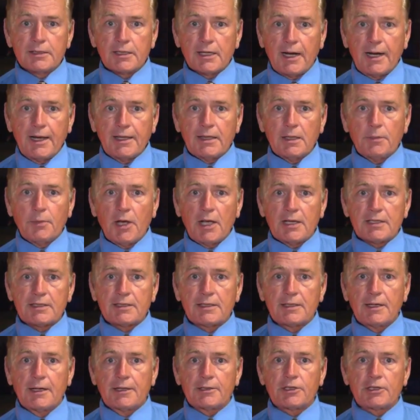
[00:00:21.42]
Tonight, the
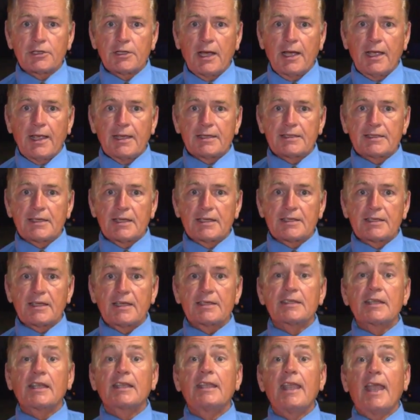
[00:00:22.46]
Boston Archdiocese
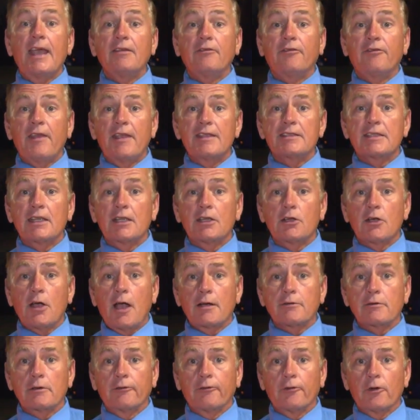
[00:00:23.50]
is again facing
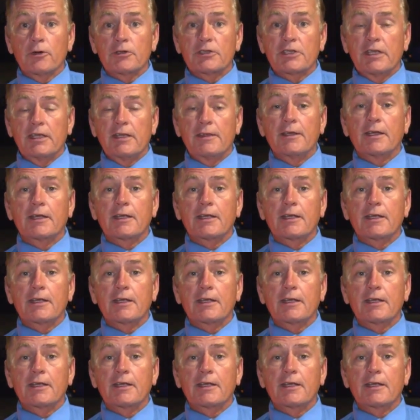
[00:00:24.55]
controversy.